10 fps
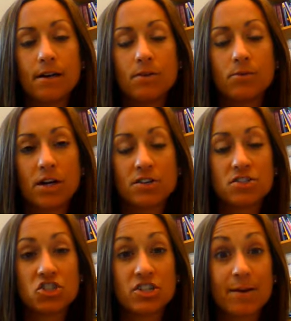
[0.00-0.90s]
in regards
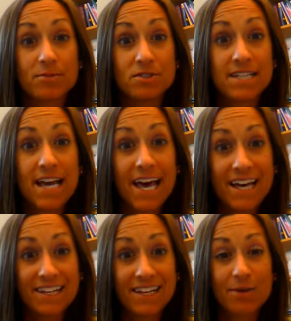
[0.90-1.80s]
to chapter
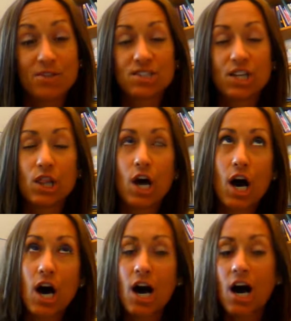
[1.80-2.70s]
10, okay, which is a
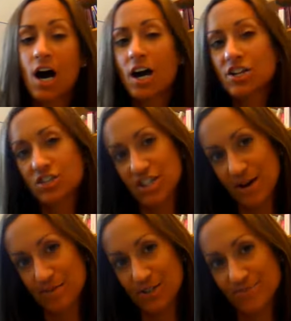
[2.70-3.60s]
long
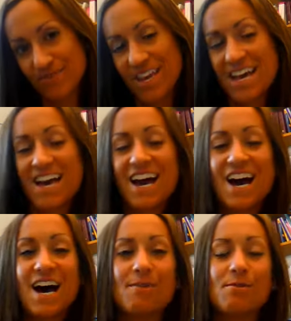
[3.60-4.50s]
chapter.
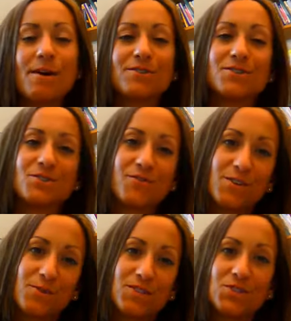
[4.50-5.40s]
About
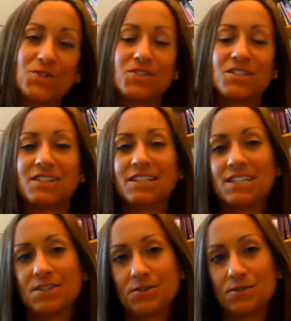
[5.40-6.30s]
survey research and elite
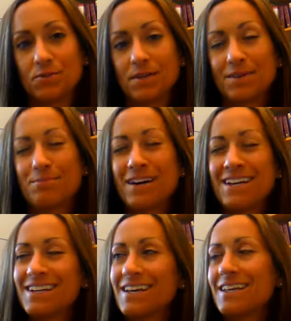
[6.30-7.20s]
interviewing,
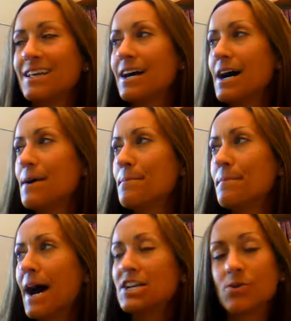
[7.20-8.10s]
but
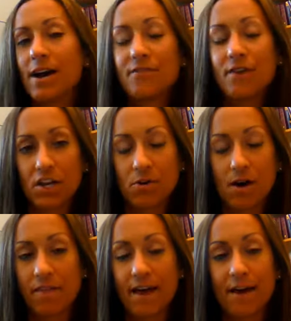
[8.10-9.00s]
I don't have audio
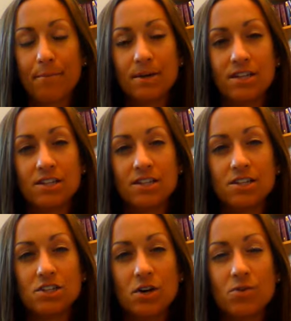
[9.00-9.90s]
on that, but
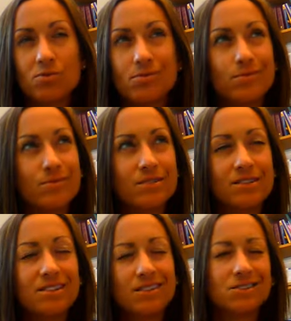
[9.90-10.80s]

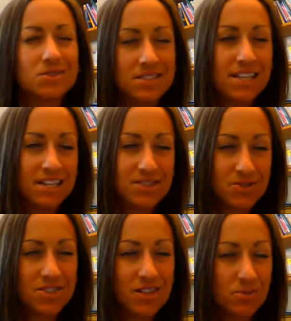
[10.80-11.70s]
you'll see as
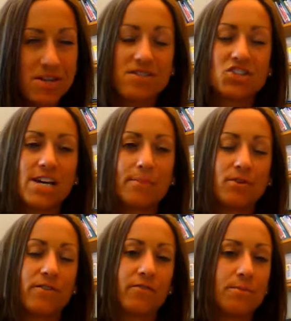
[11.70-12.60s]
you start reading the chapter
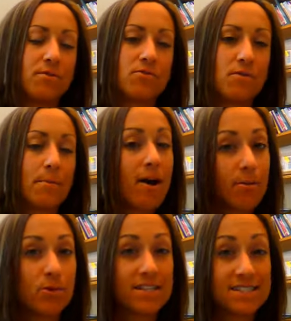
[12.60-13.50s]
and flipping through the
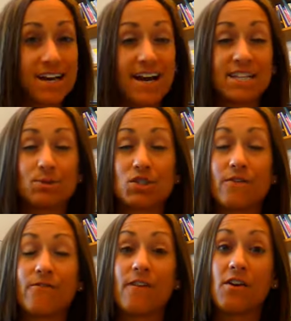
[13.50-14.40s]
PowerPoint slides, which
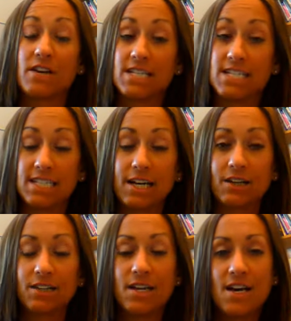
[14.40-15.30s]
are very
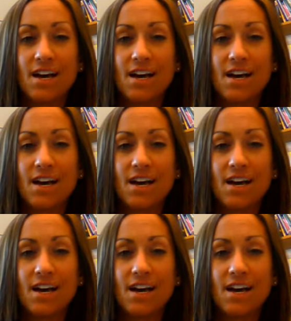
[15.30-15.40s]
detailed.